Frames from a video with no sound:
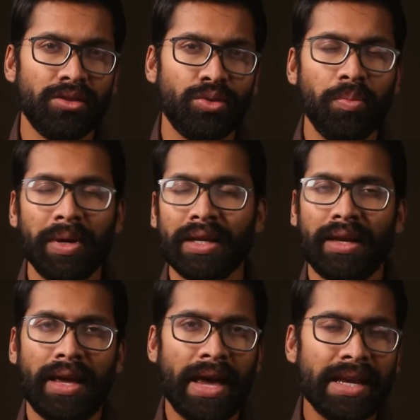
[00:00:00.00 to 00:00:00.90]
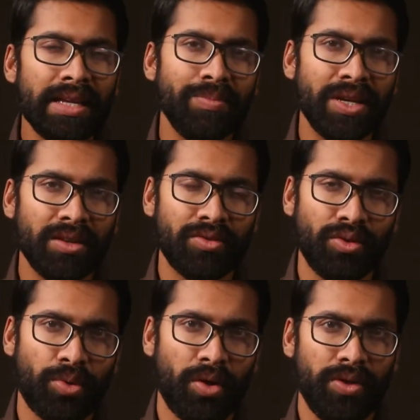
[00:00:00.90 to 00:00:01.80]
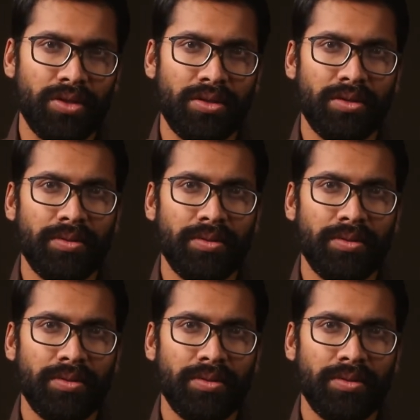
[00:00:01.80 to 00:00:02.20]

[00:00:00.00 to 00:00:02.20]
to make any meaningful profits.